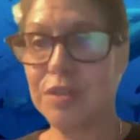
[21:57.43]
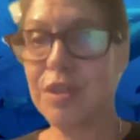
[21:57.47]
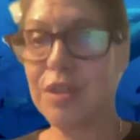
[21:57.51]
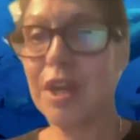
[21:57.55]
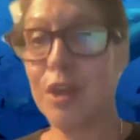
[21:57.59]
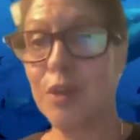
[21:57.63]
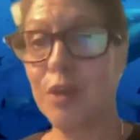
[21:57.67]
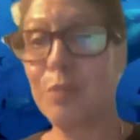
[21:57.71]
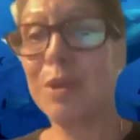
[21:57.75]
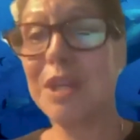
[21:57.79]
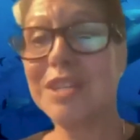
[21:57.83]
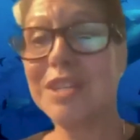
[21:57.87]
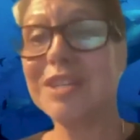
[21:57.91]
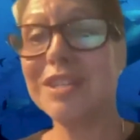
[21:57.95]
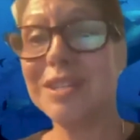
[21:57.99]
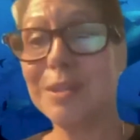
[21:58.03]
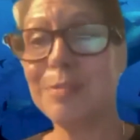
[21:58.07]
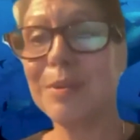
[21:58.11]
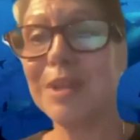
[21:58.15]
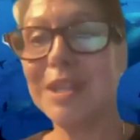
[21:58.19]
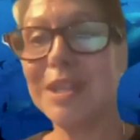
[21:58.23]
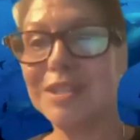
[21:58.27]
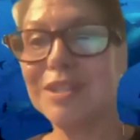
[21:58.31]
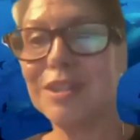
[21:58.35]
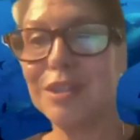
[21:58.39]
Tiger Beach is the
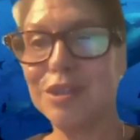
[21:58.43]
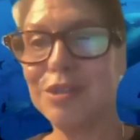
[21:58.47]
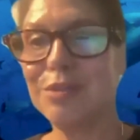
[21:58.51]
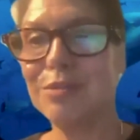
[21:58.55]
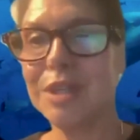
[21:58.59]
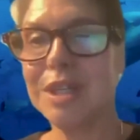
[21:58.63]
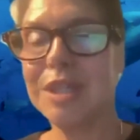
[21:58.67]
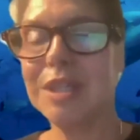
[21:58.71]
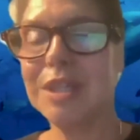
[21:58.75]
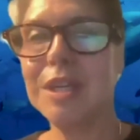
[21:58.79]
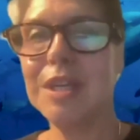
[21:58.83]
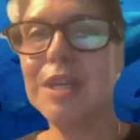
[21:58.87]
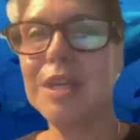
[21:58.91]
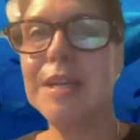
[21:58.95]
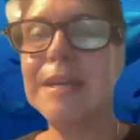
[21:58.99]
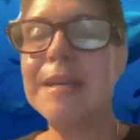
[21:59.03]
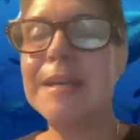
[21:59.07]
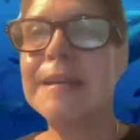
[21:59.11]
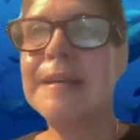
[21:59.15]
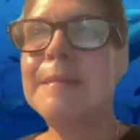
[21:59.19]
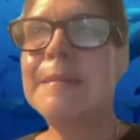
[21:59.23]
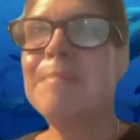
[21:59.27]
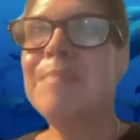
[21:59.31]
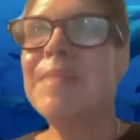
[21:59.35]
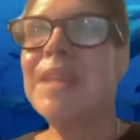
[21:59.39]
place to do it.
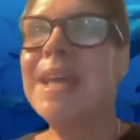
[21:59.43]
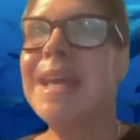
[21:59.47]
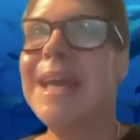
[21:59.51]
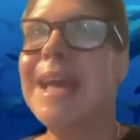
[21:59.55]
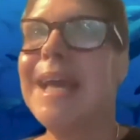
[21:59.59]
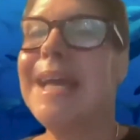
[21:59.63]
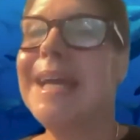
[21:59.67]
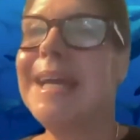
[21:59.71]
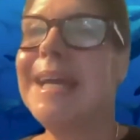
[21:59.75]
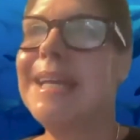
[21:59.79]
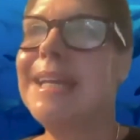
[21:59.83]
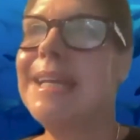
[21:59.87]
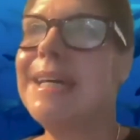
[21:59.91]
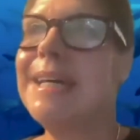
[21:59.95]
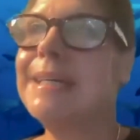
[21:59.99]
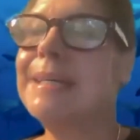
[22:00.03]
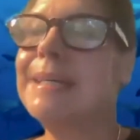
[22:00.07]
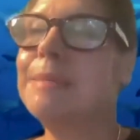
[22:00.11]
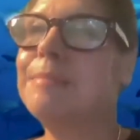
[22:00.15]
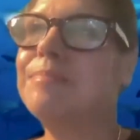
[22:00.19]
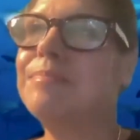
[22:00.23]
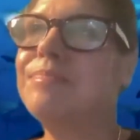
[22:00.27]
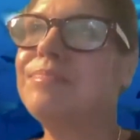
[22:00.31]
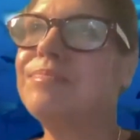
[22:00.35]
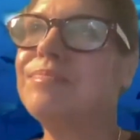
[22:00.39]
And
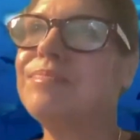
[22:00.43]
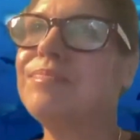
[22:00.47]
um,